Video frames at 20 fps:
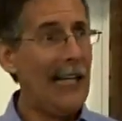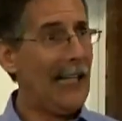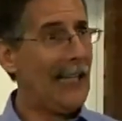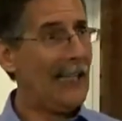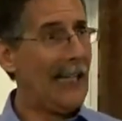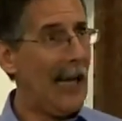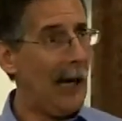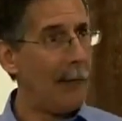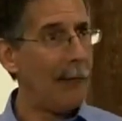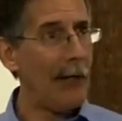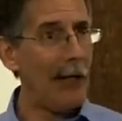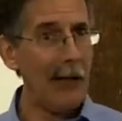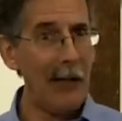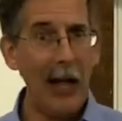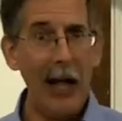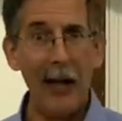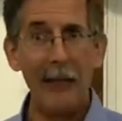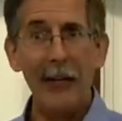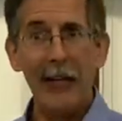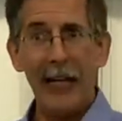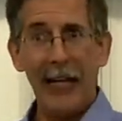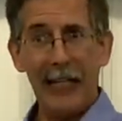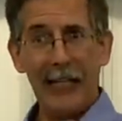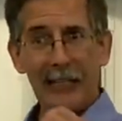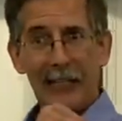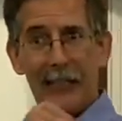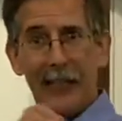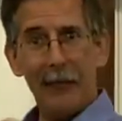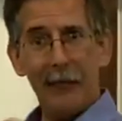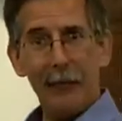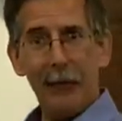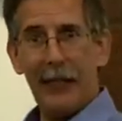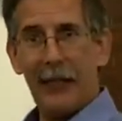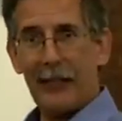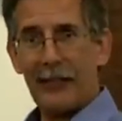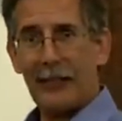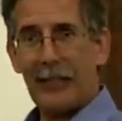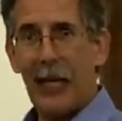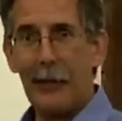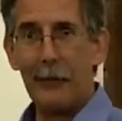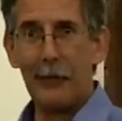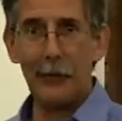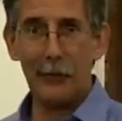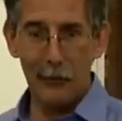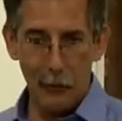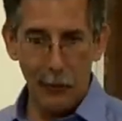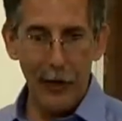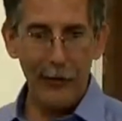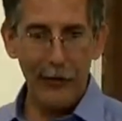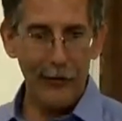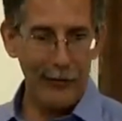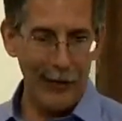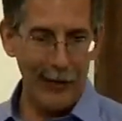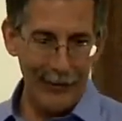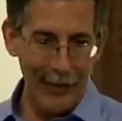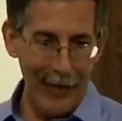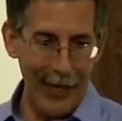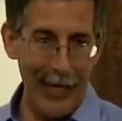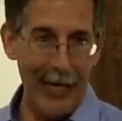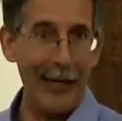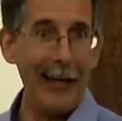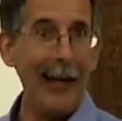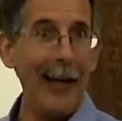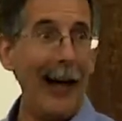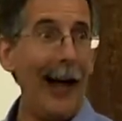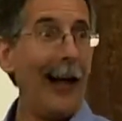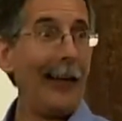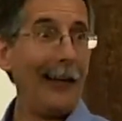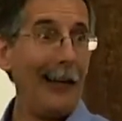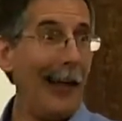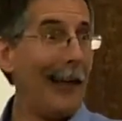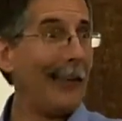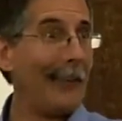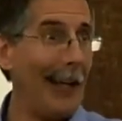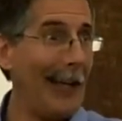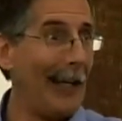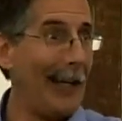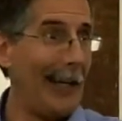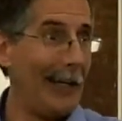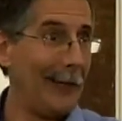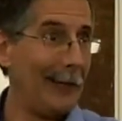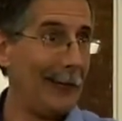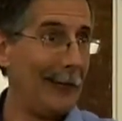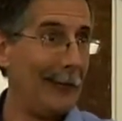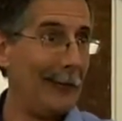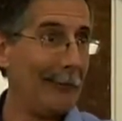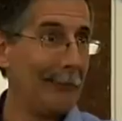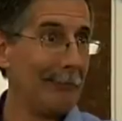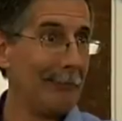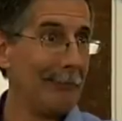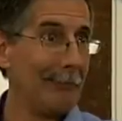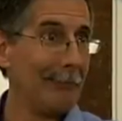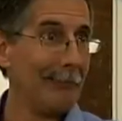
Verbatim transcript: He kept me alive, and He's given me the same strength today. I like that attitude.